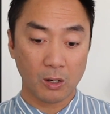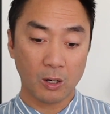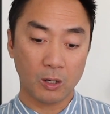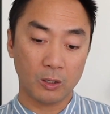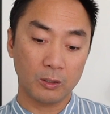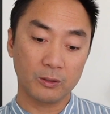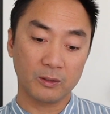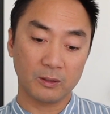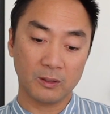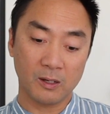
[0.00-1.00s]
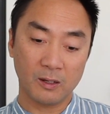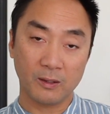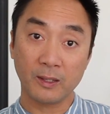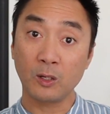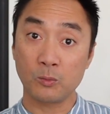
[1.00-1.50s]
on
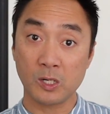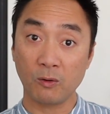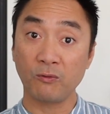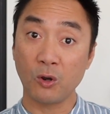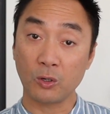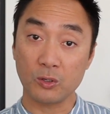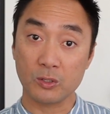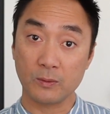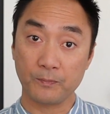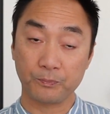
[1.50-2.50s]
that object of focus.